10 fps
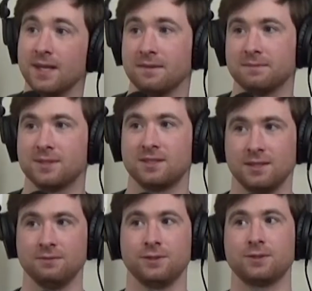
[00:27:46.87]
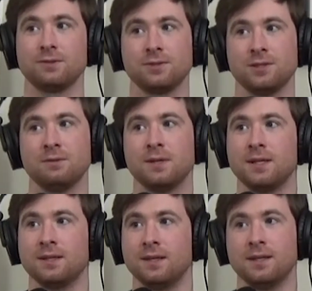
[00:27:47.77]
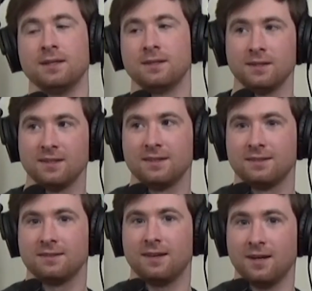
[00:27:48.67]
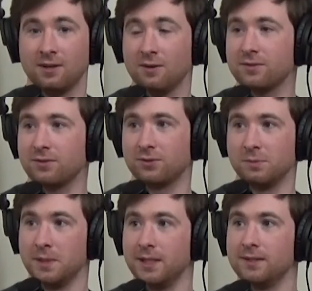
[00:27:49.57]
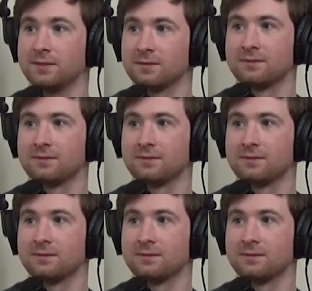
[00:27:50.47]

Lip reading: Yeah, Steve Driscoll Show on all social medias.